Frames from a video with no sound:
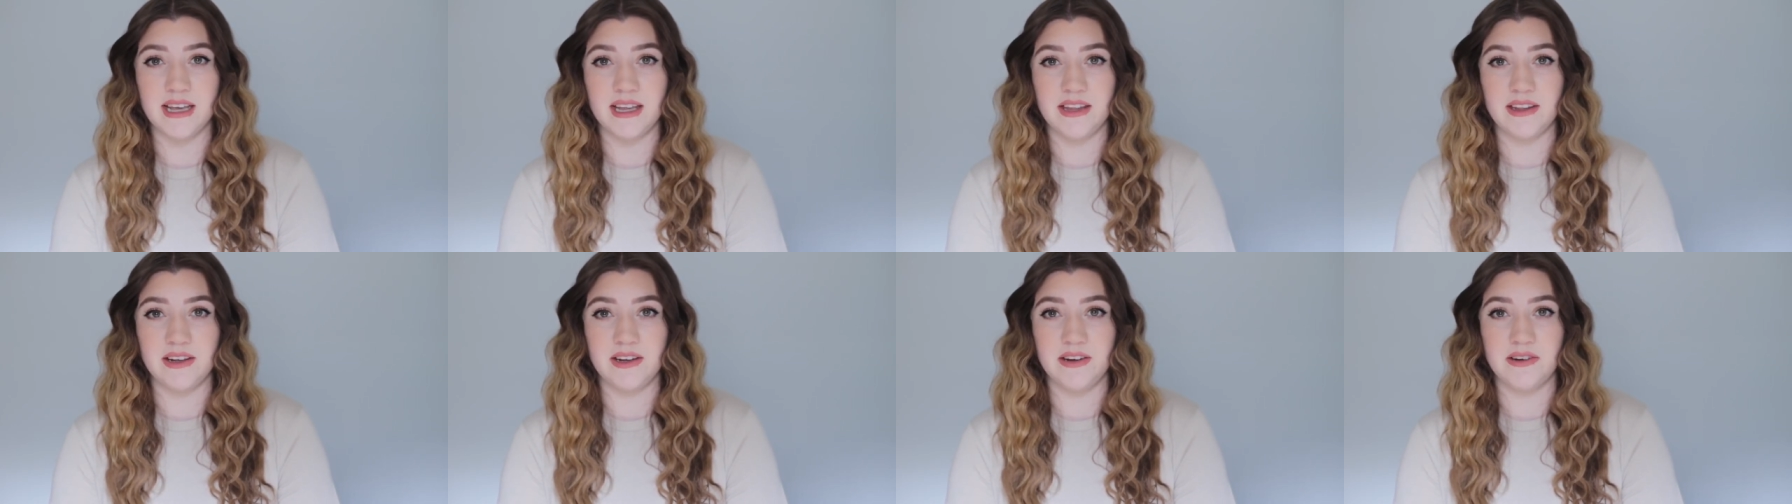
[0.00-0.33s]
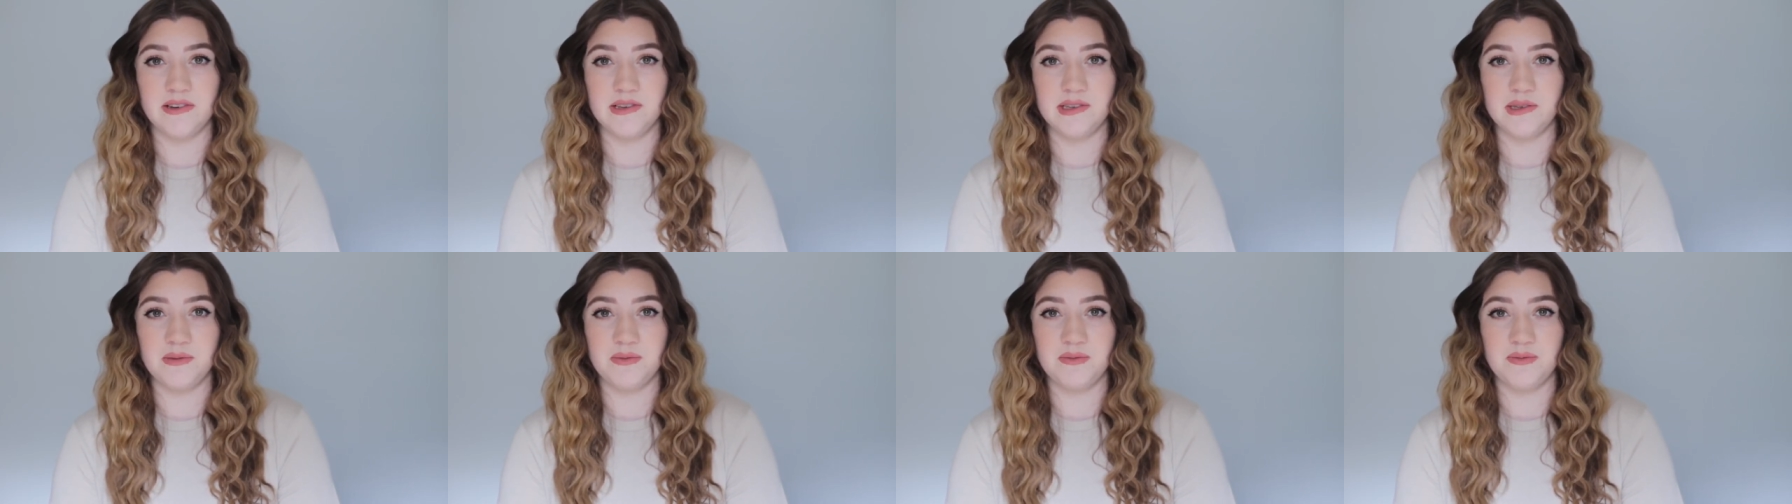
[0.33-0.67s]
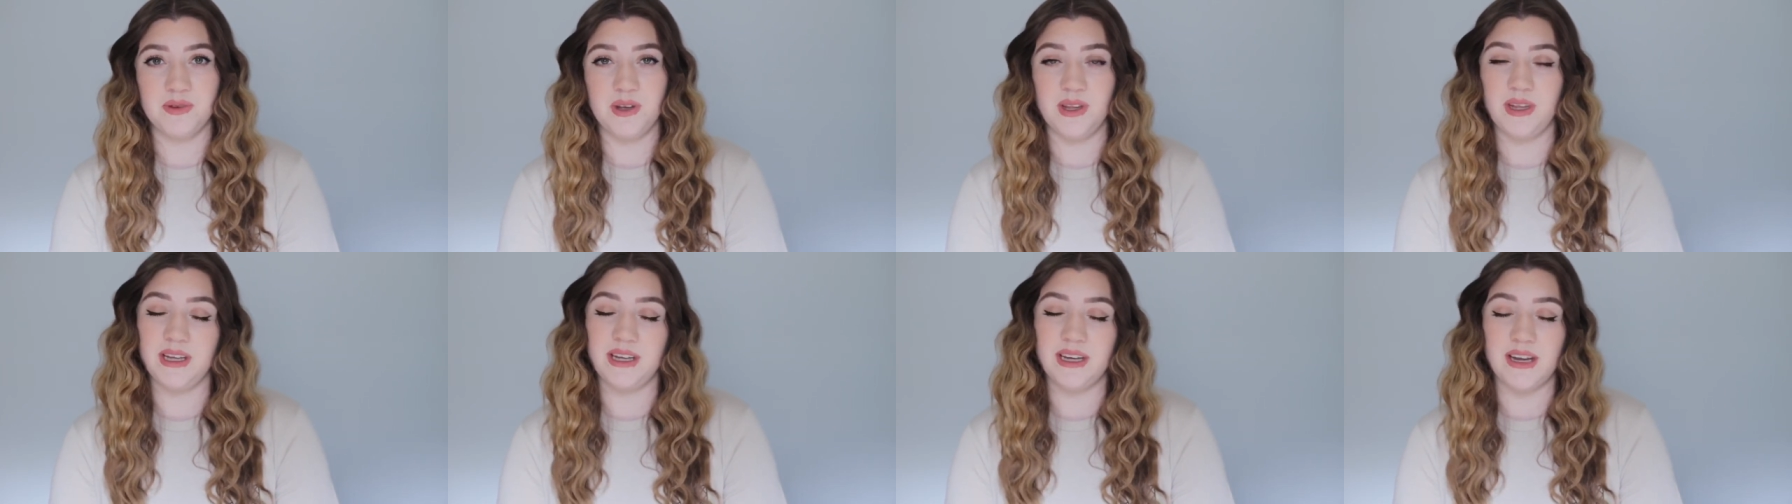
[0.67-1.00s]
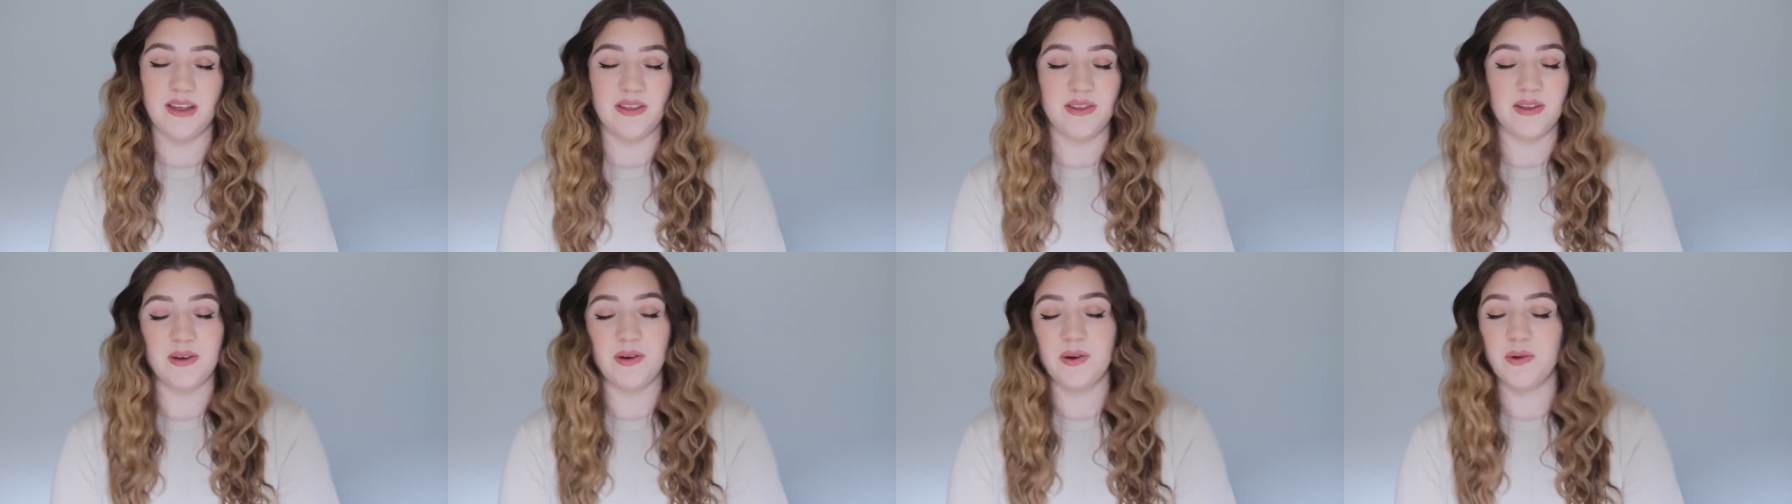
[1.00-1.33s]
and there's really
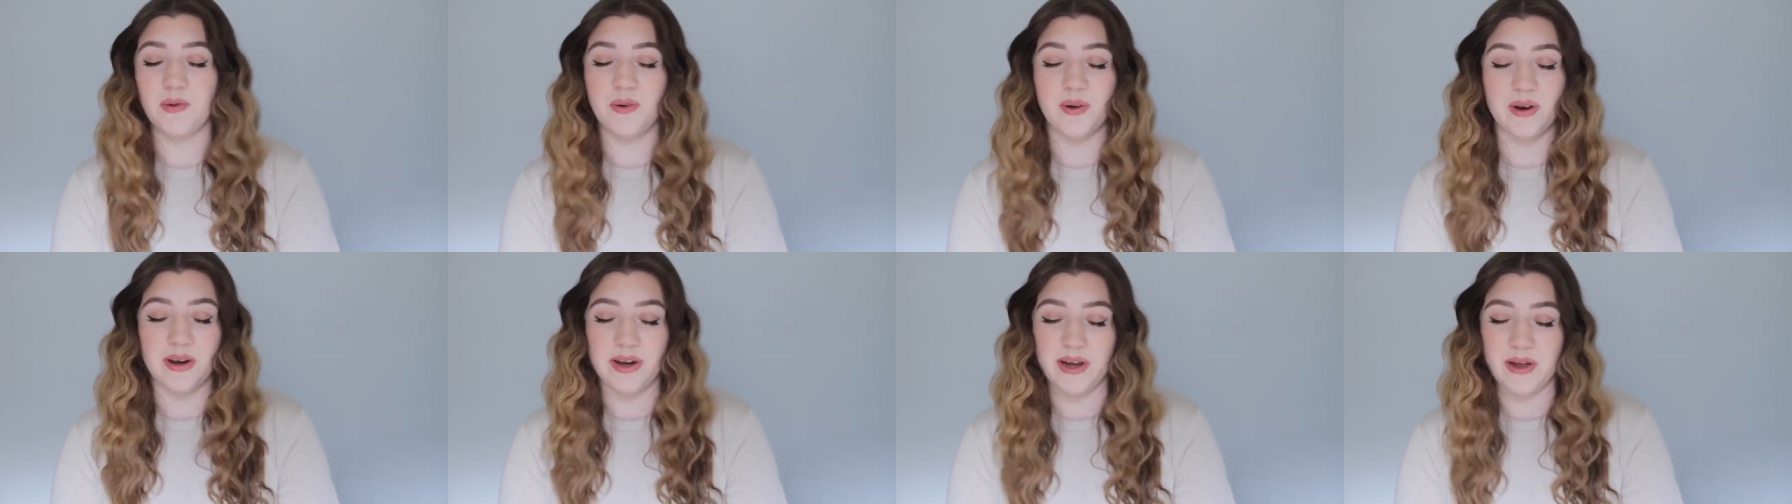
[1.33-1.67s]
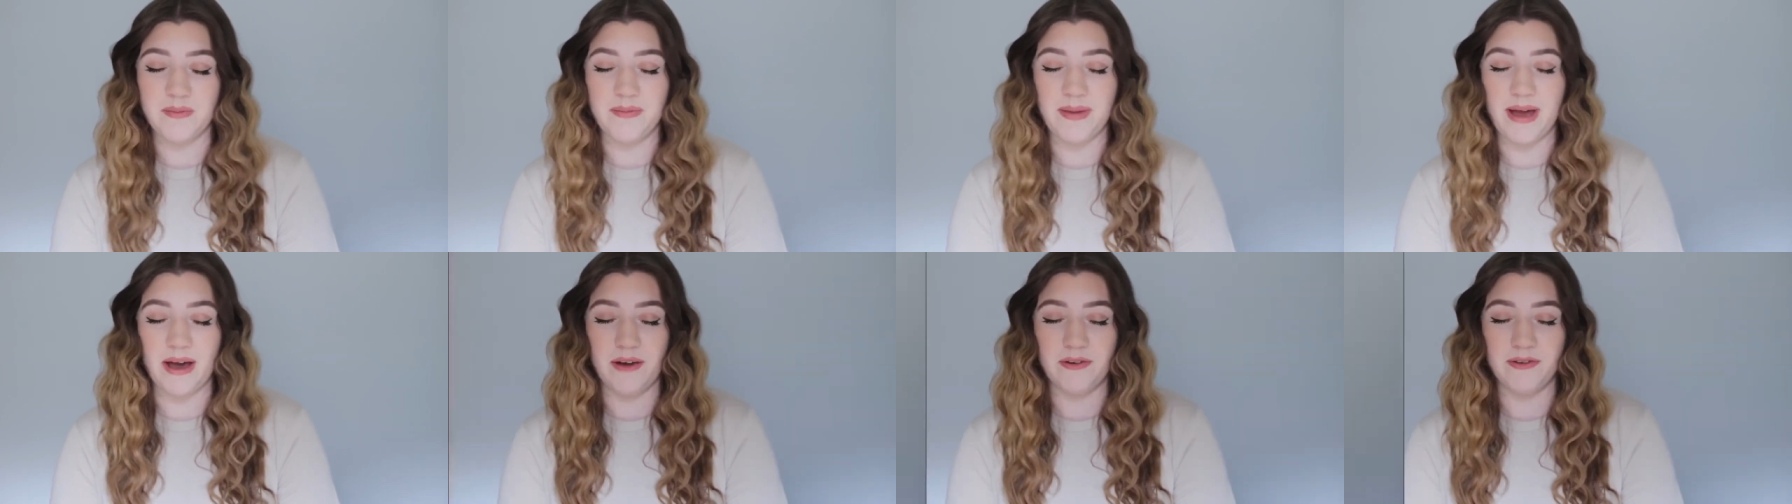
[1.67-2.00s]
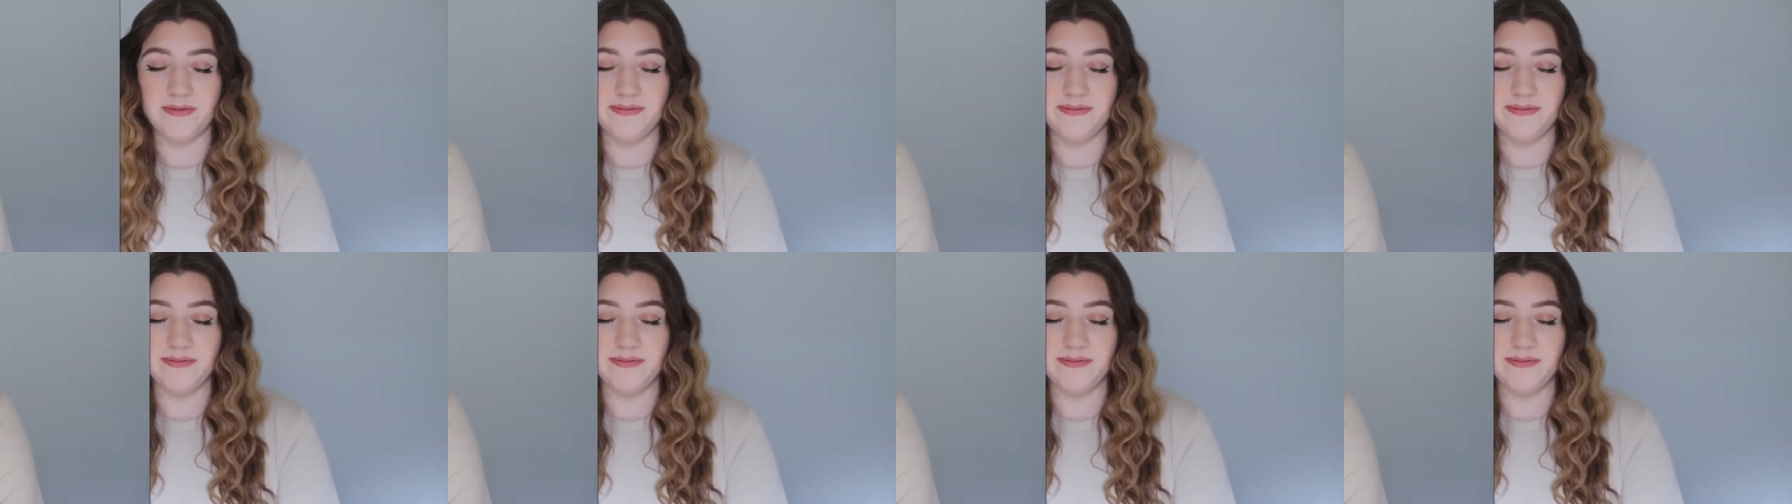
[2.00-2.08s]
nothing to worry about.